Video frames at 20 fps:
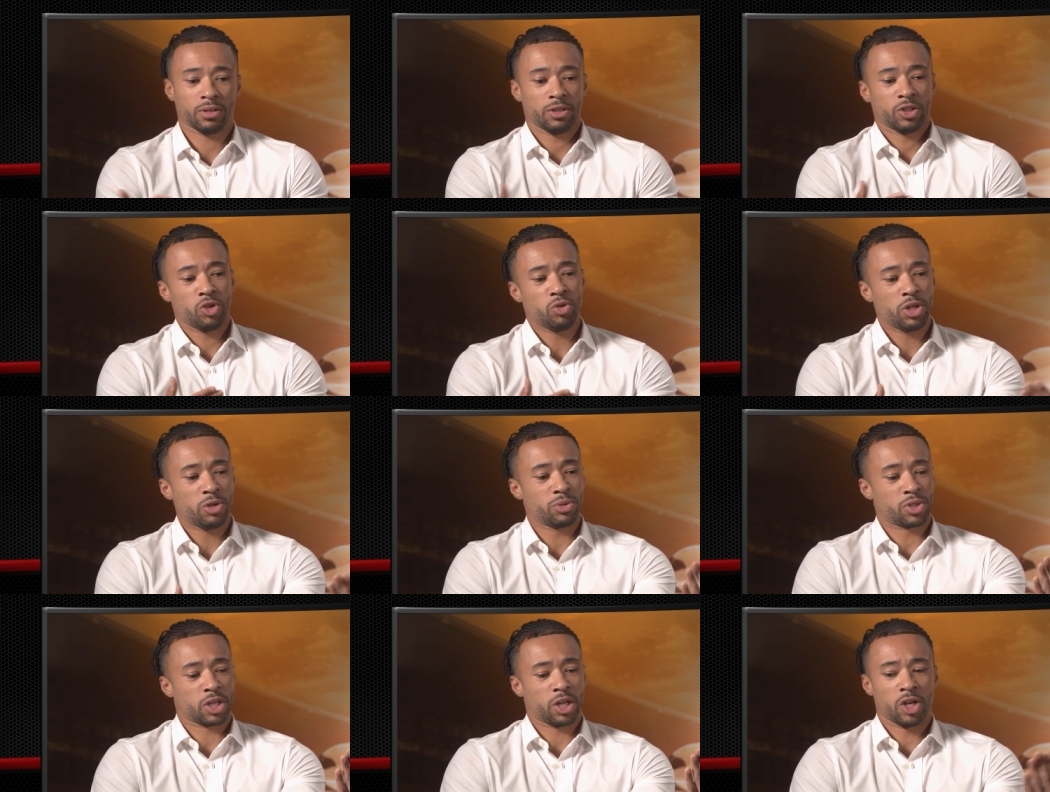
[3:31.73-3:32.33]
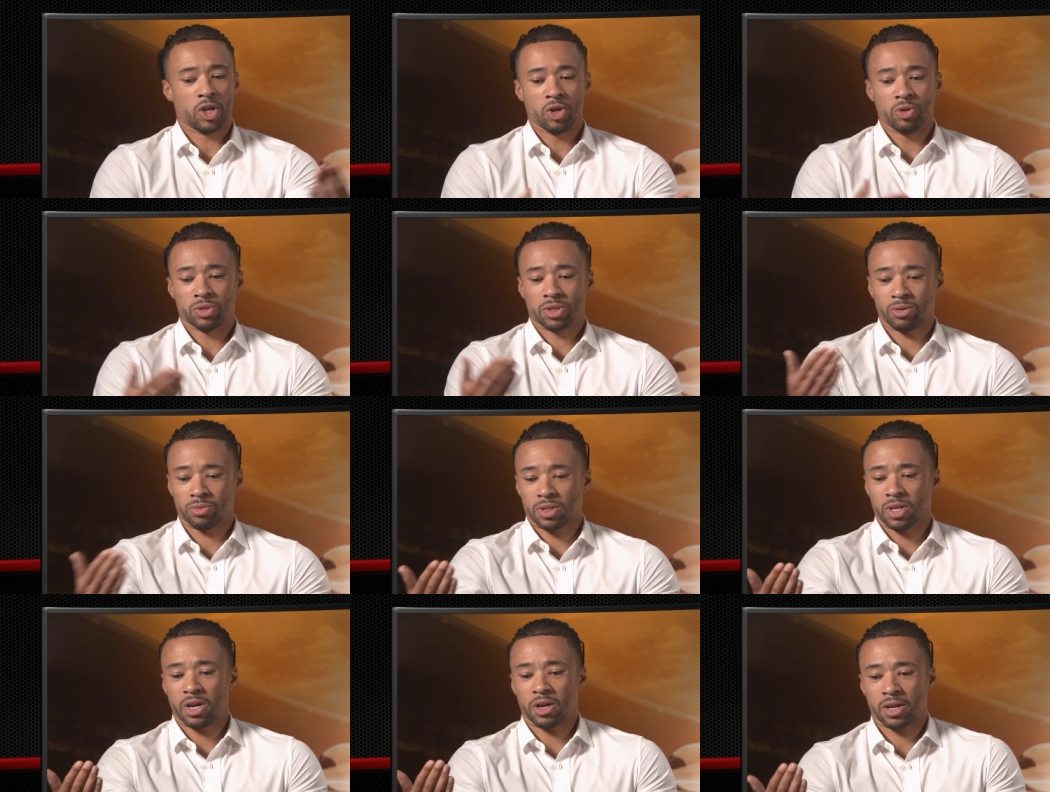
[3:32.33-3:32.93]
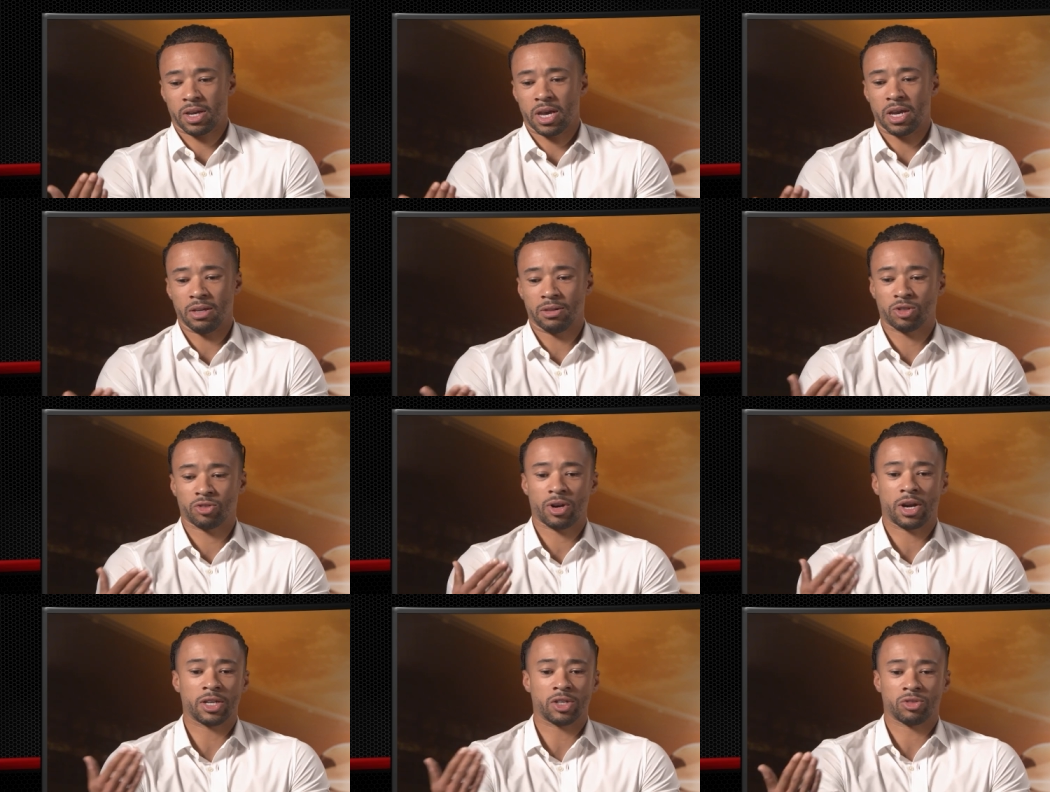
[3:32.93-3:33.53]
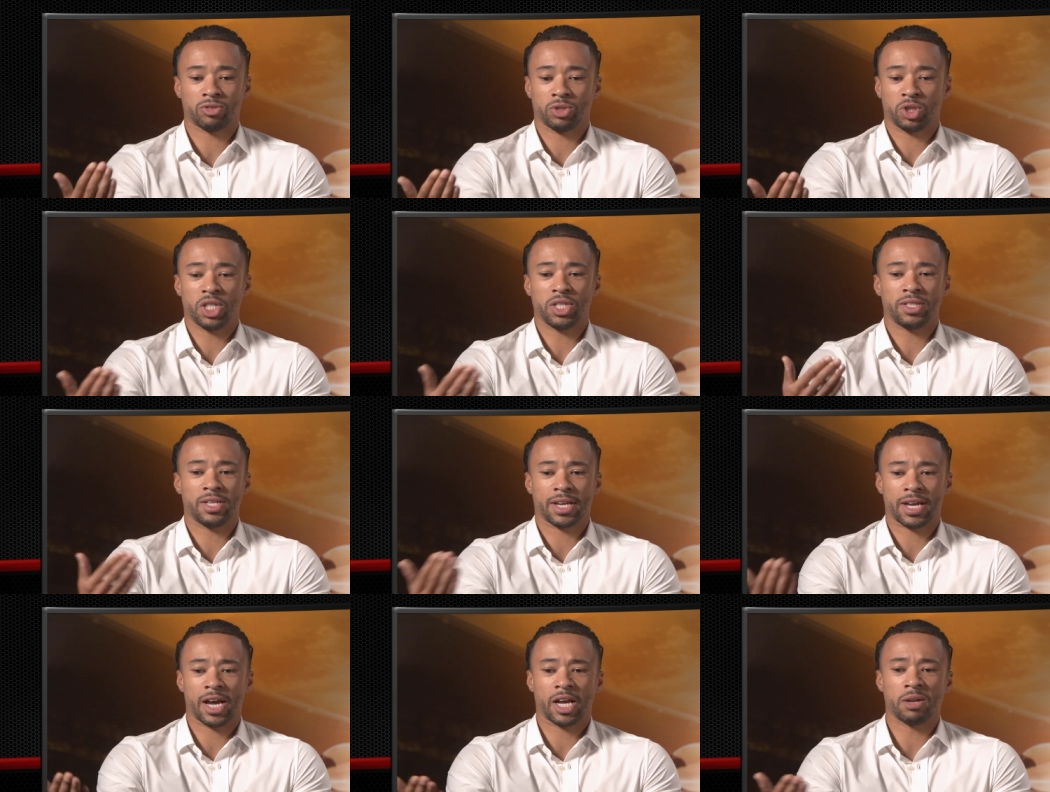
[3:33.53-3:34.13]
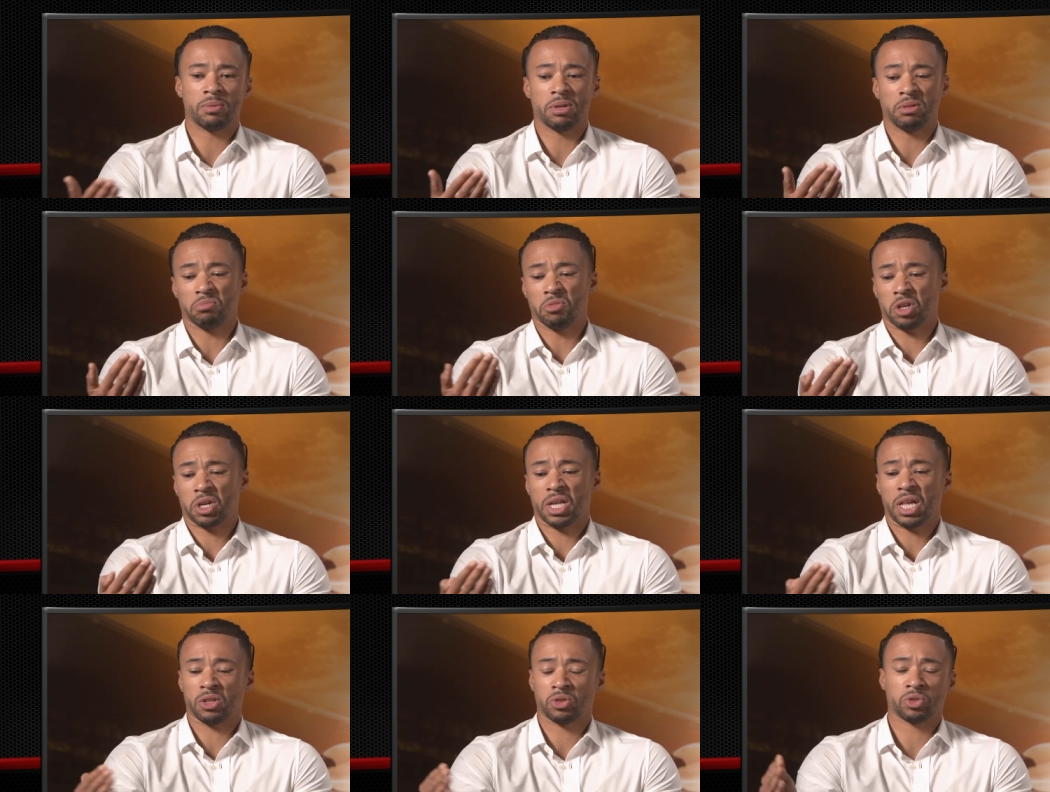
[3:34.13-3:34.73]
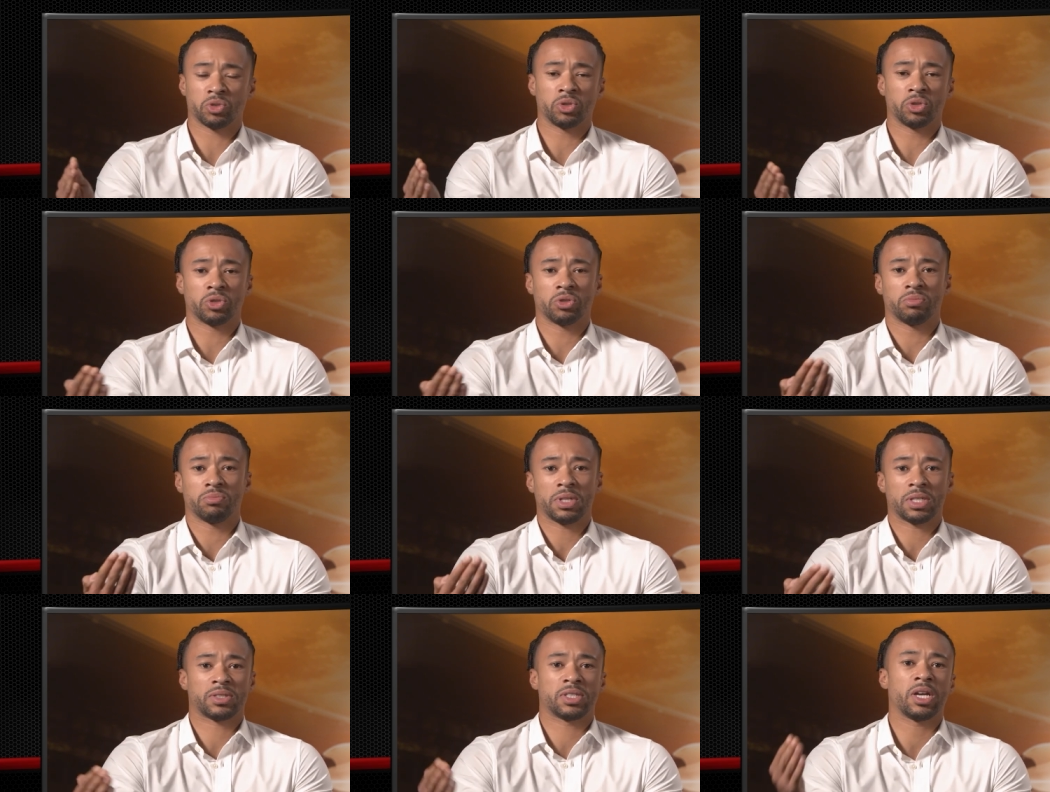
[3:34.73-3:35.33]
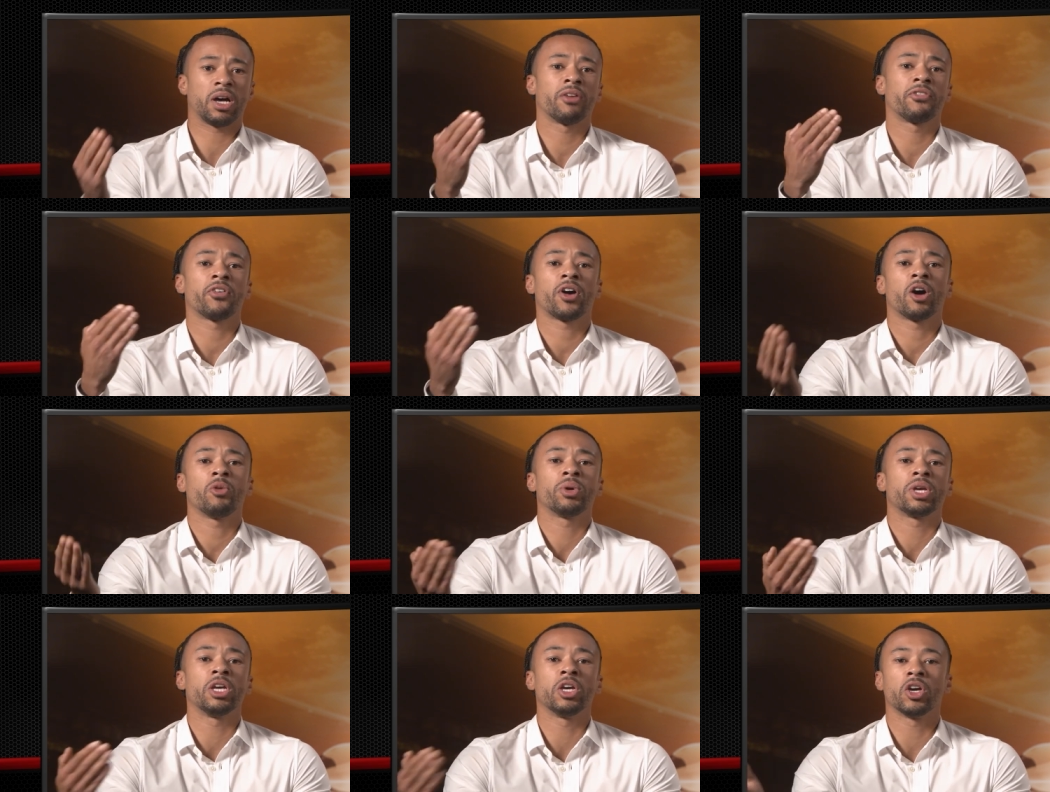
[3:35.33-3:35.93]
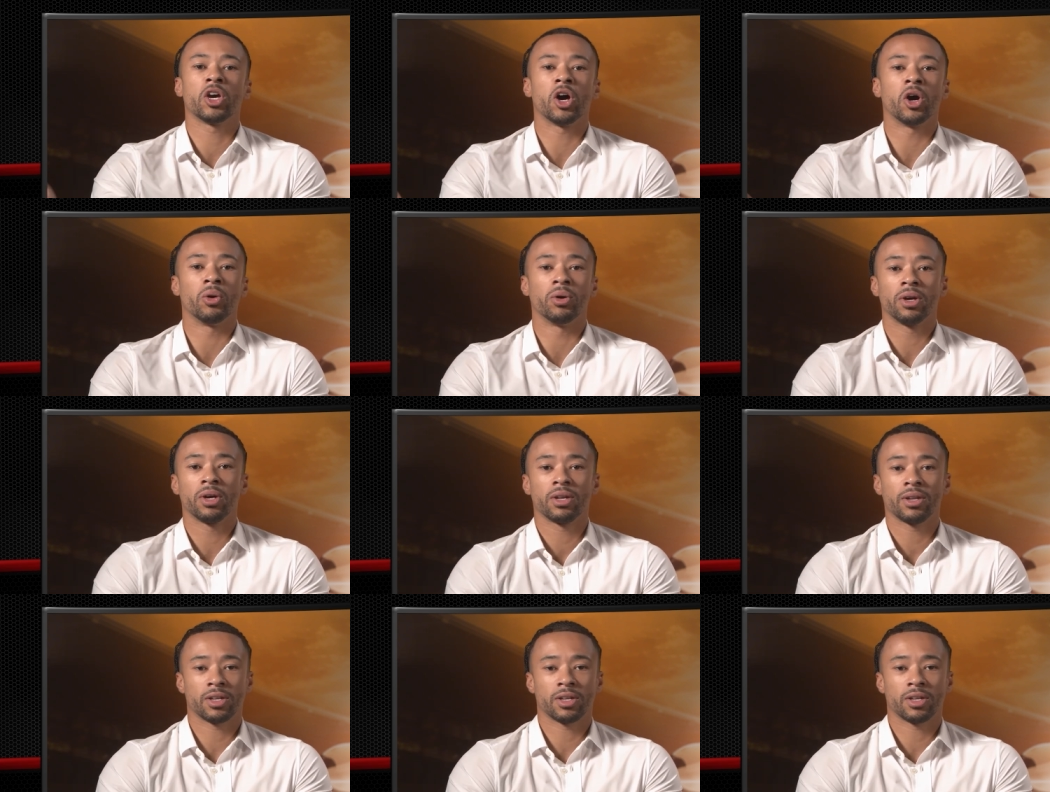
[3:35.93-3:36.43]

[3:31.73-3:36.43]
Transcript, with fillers: uni was closed. So I was like, okay, Grand GT Academy, okay, that door. Let's see how far we can go.